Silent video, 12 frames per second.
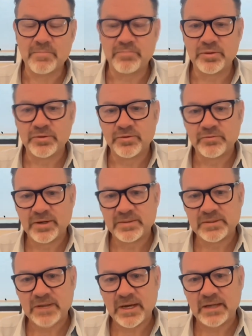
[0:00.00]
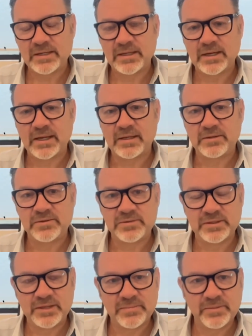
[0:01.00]
build the website and
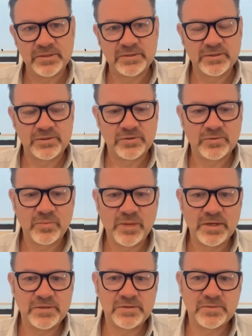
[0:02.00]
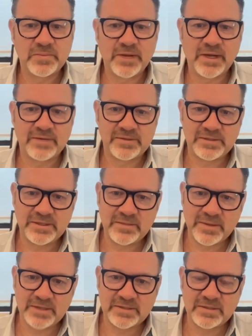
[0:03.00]
use templates on certain pages, but have a
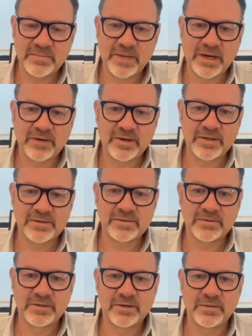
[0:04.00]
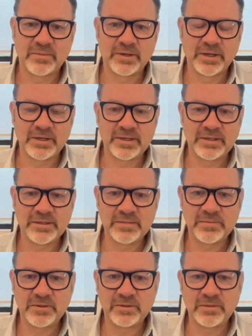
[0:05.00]
CMS in the background so that our marketing
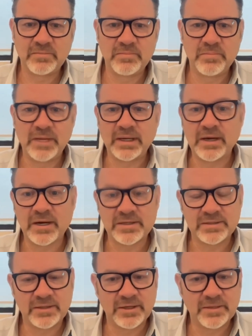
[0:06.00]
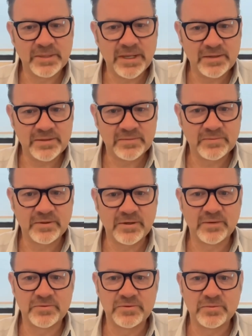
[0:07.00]
team could make constant updates. We
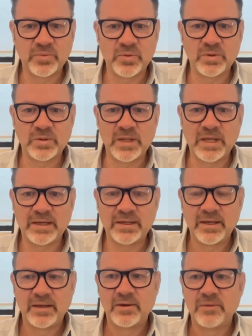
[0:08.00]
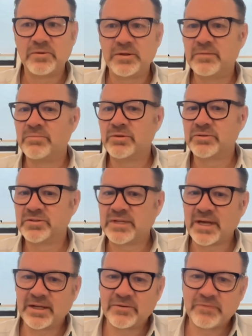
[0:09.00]
thought it was important that we didn't build a
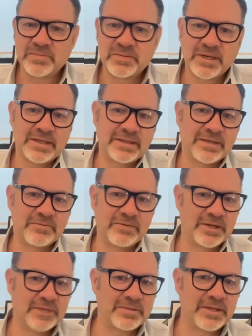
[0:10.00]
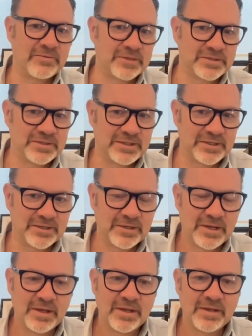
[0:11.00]
static website that we update once a
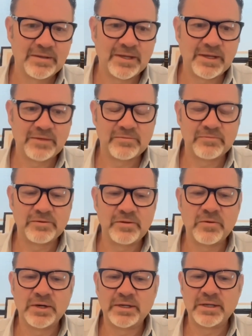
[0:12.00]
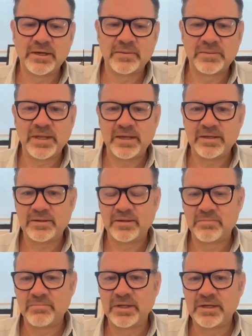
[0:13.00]
year, that we wanted to update
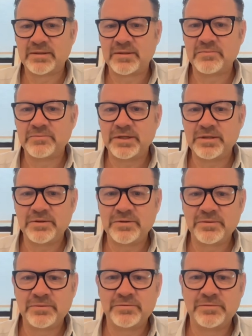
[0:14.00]
the minute that we knew